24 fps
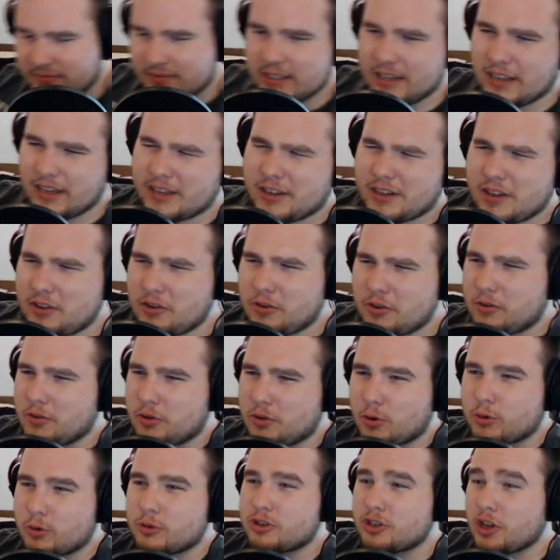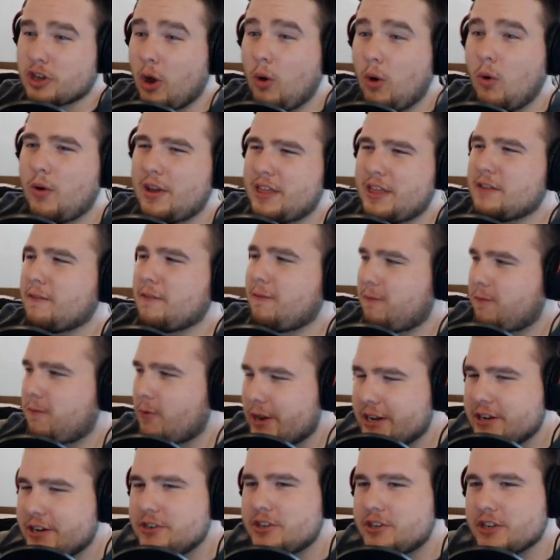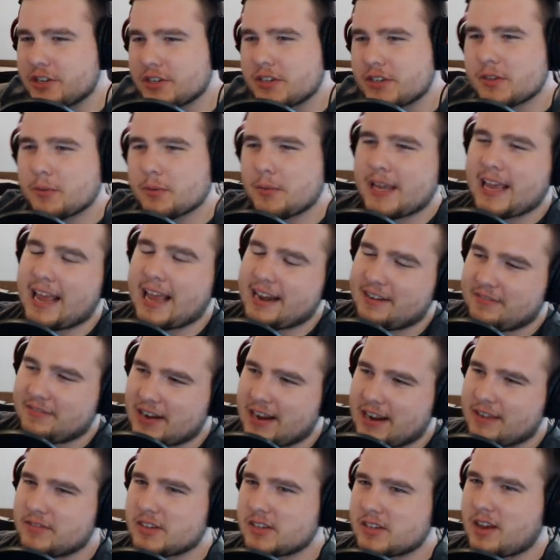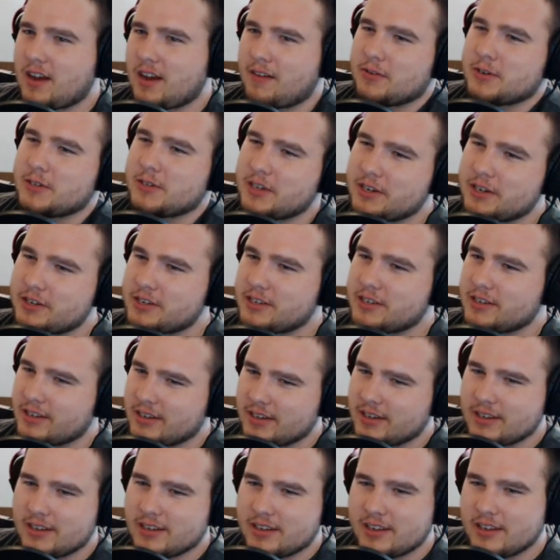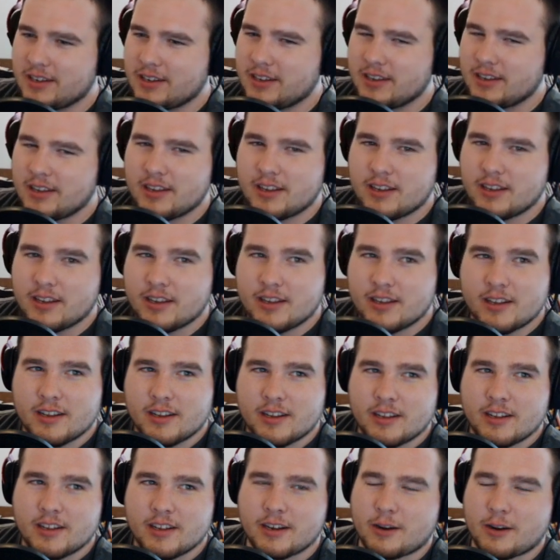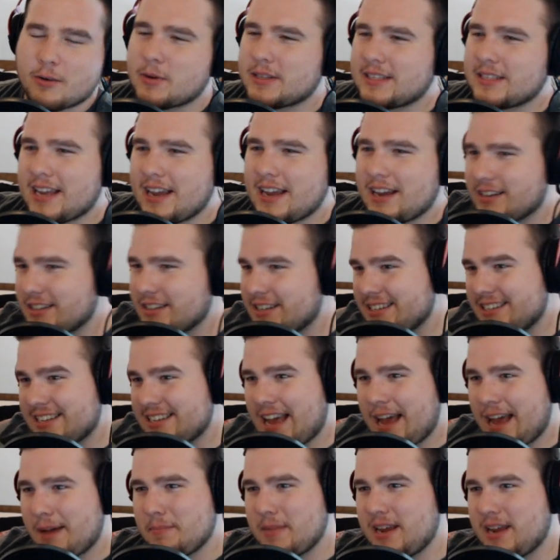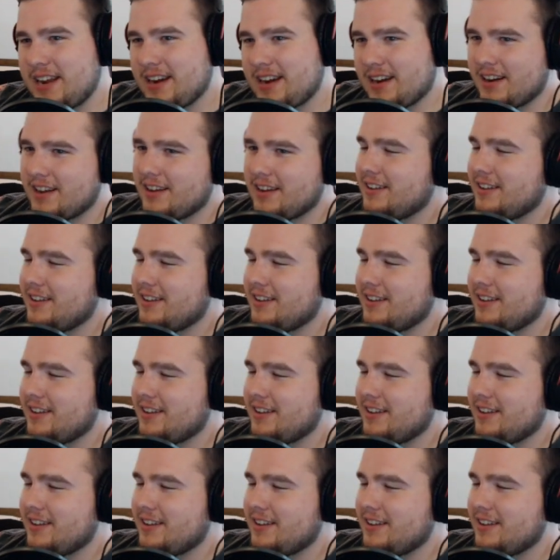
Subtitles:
Like, you're so in the fringes that we can't even have this conversation. Like, what the hell does that mean?